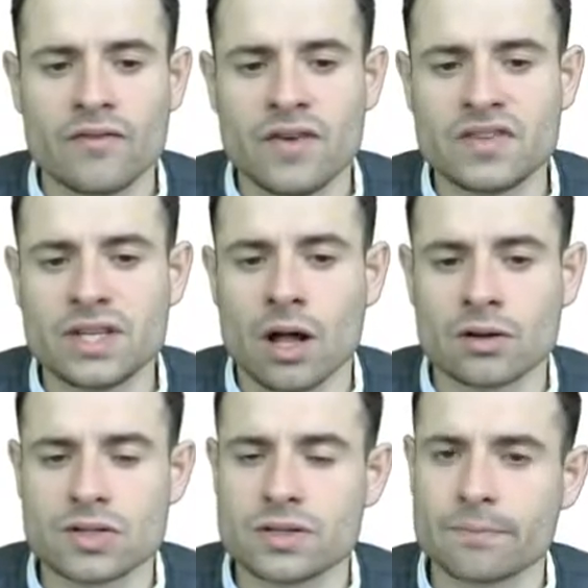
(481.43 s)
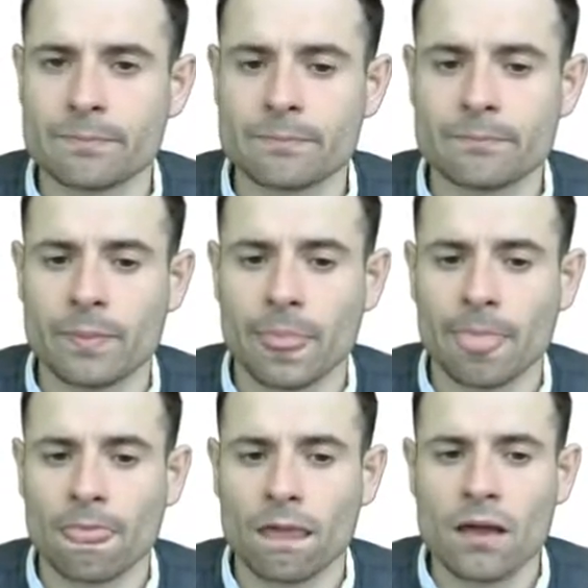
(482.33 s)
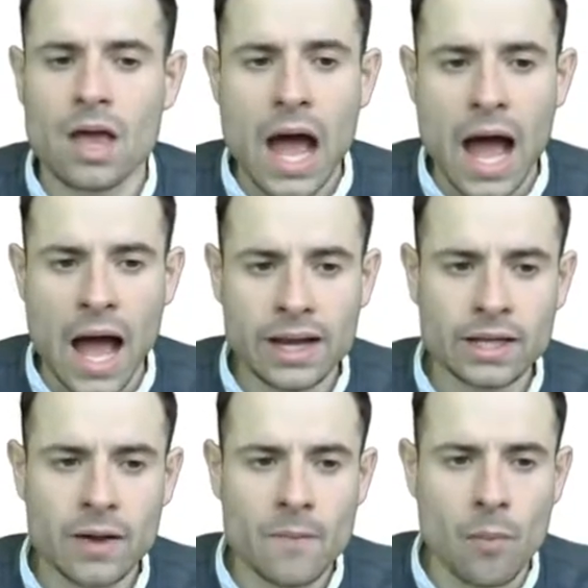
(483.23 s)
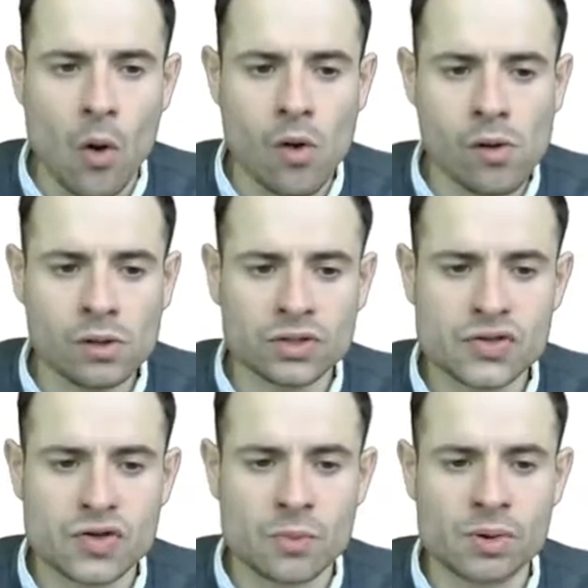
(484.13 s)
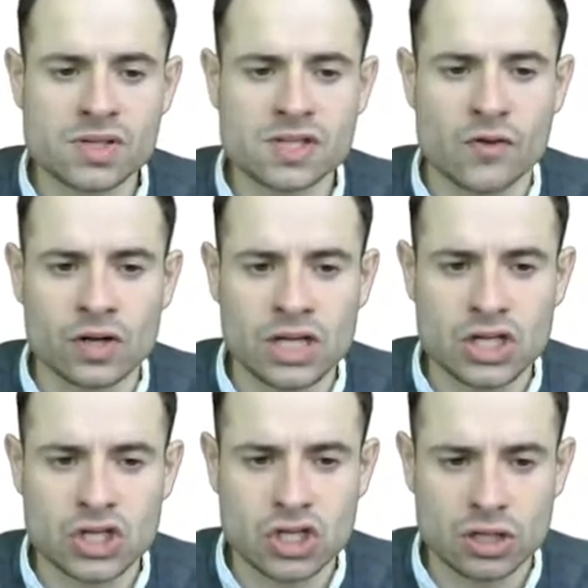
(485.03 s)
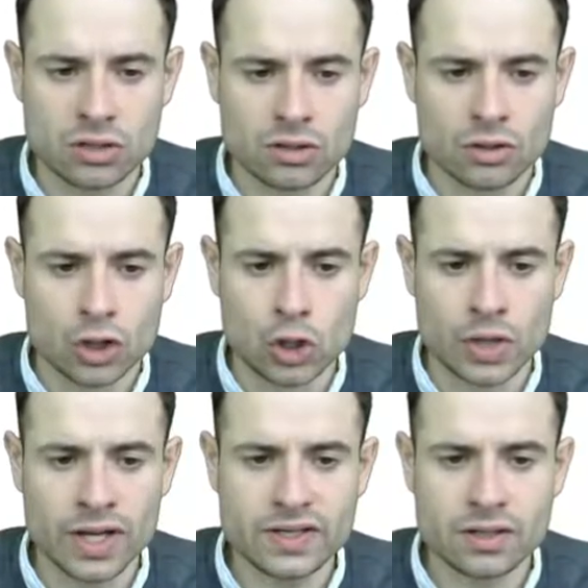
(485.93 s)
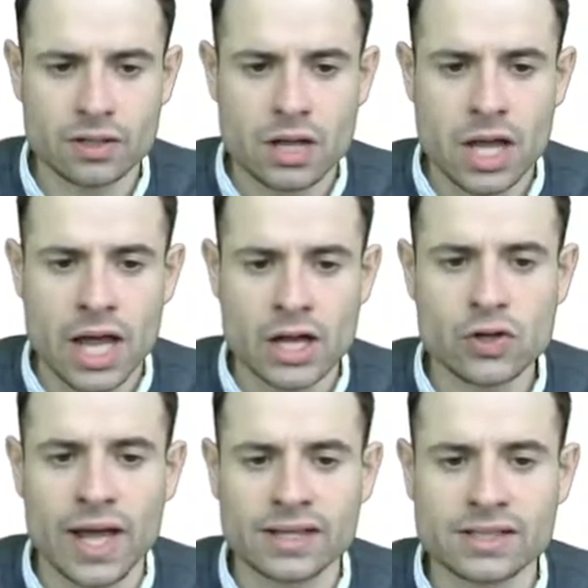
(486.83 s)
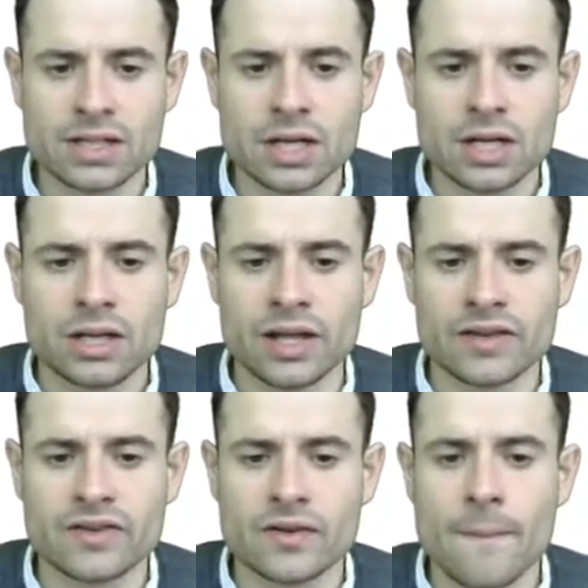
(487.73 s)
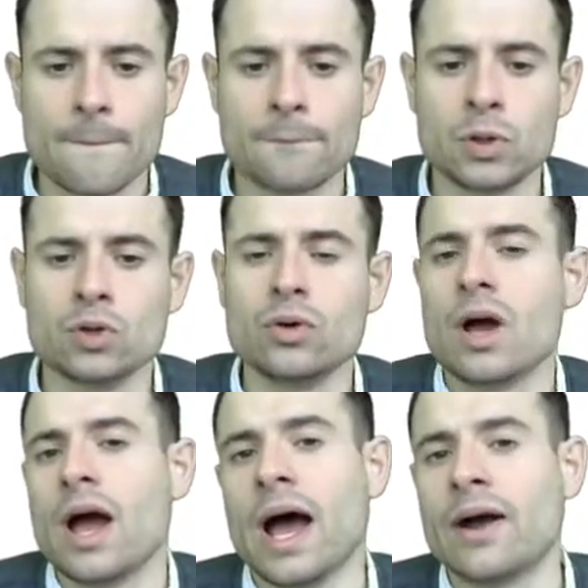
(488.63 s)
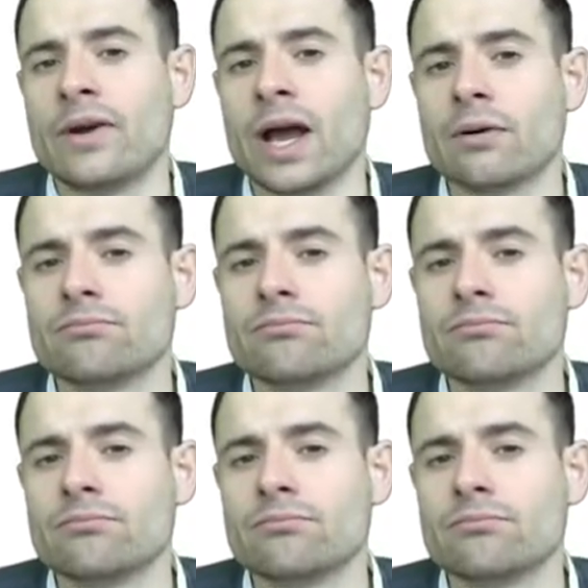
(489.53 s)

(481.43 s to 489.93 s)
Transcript: $50. Adding up all the surpluses for each unit, and you get this blue area.